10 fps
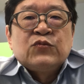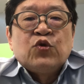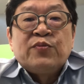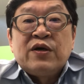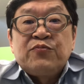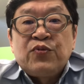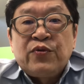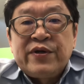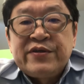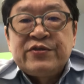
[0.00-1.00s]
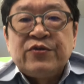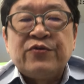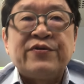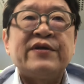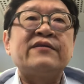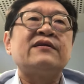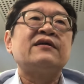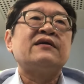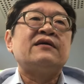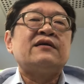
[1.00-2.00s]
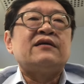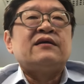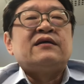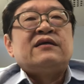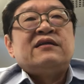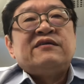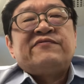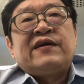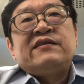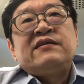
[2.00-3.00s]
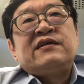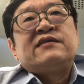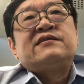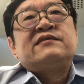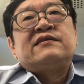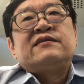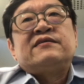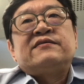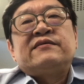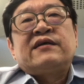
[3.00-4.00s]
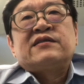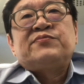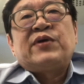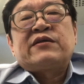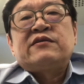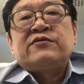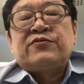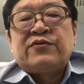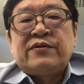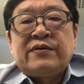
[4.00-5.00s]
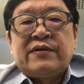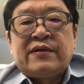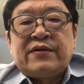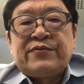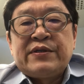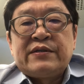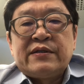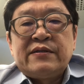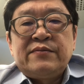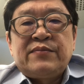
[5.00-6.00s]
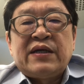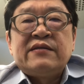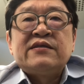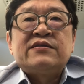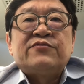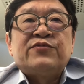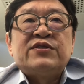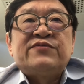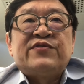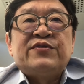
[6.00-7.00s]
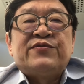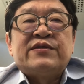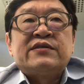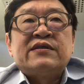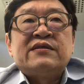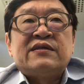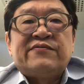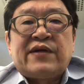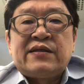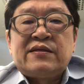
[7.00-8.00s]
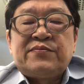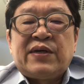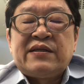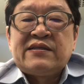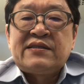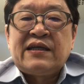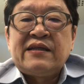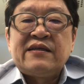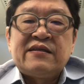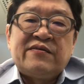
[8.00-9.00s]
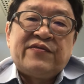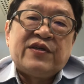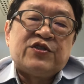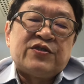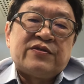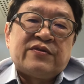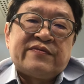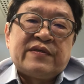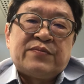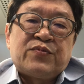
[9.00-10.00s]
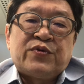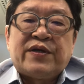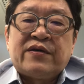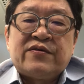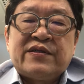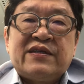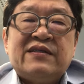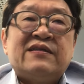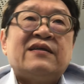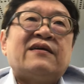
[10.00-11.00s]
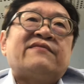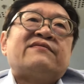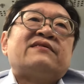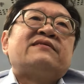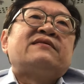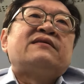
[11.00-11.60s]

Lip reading: Nobel Prize laureate. He defined it as expected return minus the risk-free return divided by the standard deviation of the product or the ETF.